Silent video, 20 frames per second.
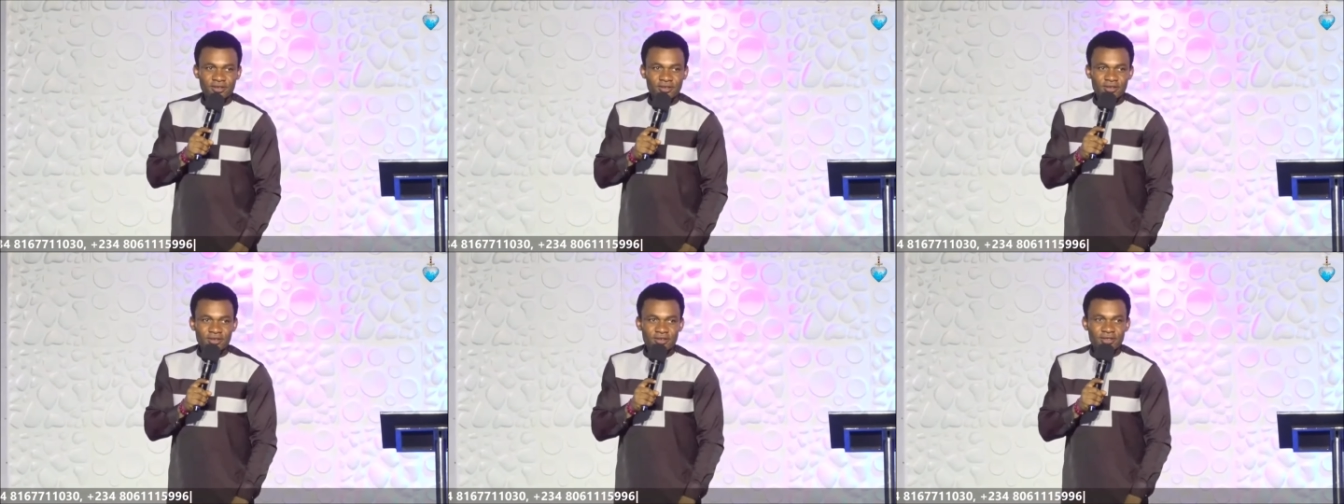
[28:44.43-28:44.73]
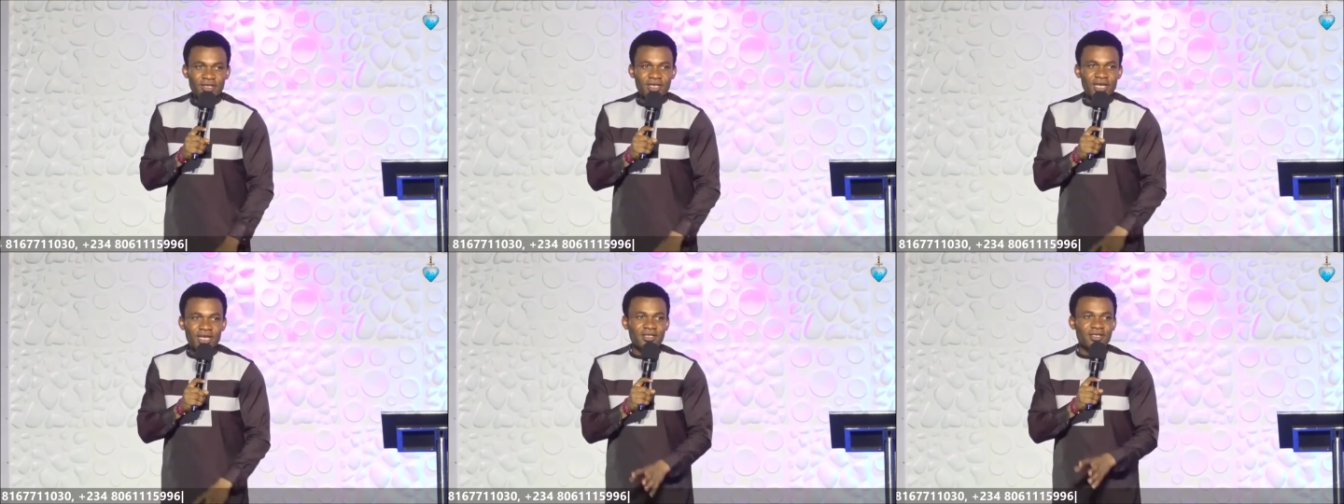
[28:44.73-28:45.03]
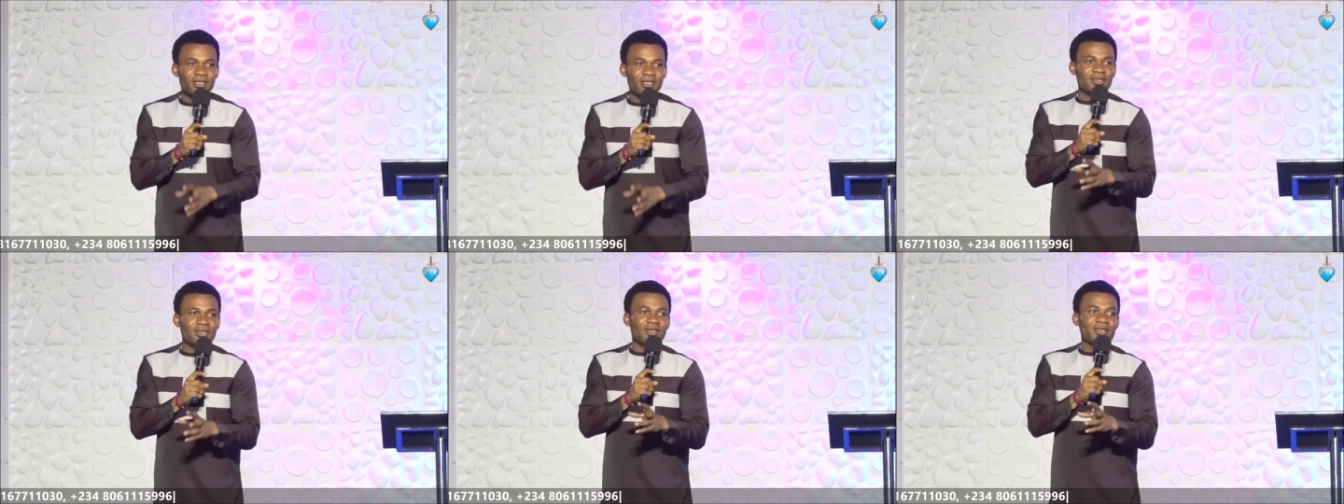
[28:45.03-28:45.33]
You say there is
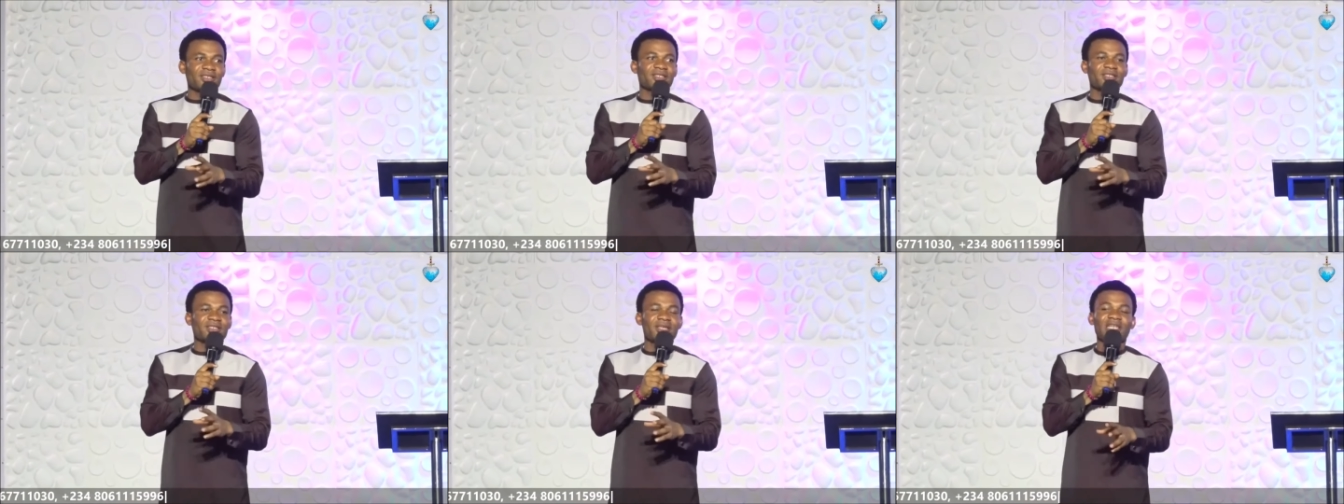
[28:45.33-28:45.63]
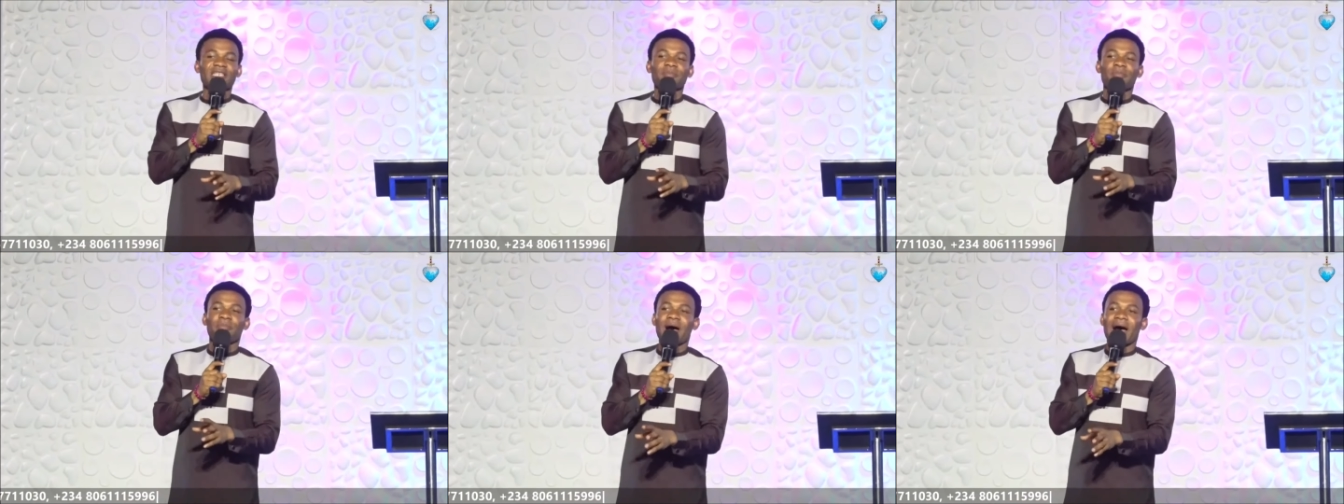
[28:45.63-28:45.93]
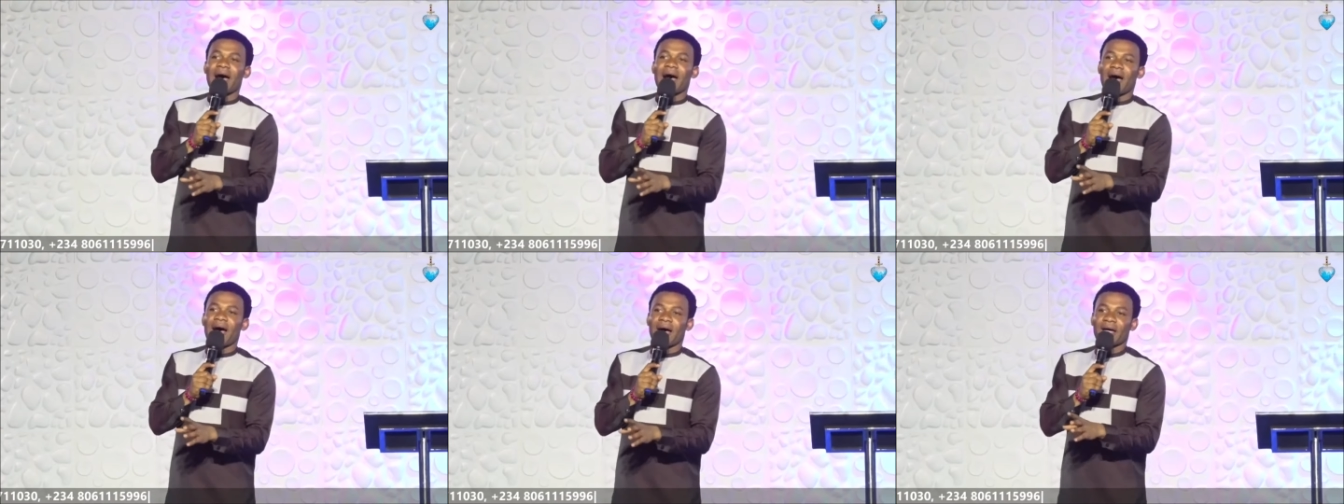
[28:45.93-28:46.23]
a decent
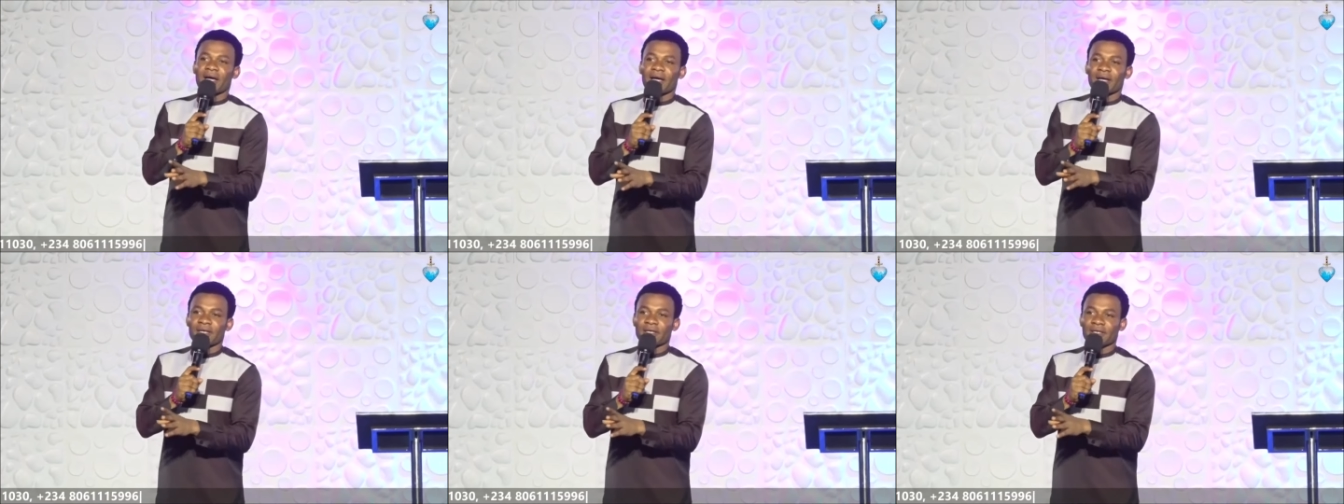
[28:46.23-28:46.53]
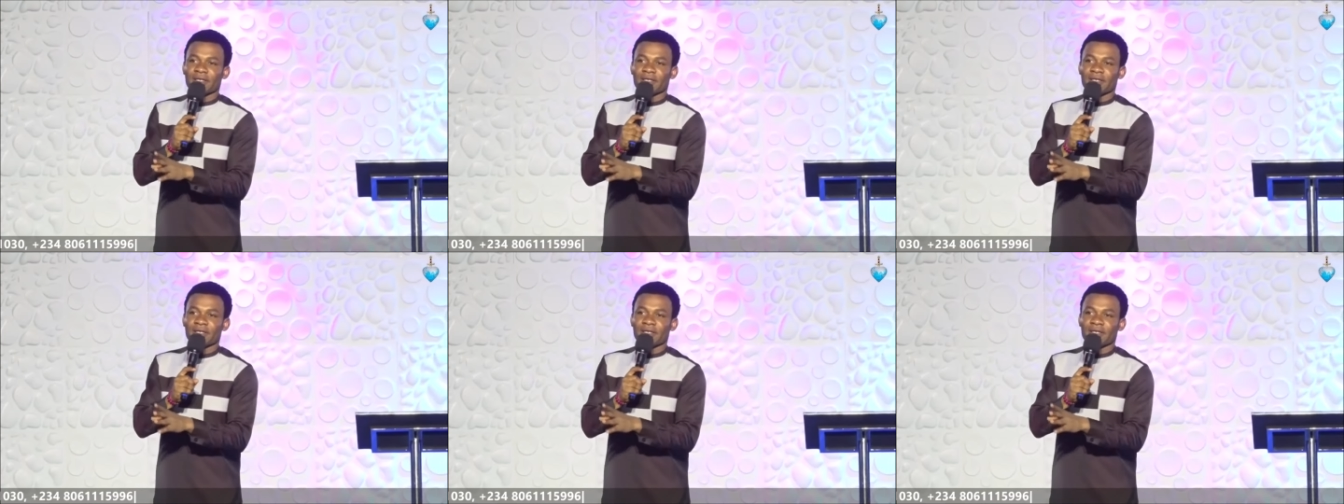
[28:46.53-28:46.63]
bar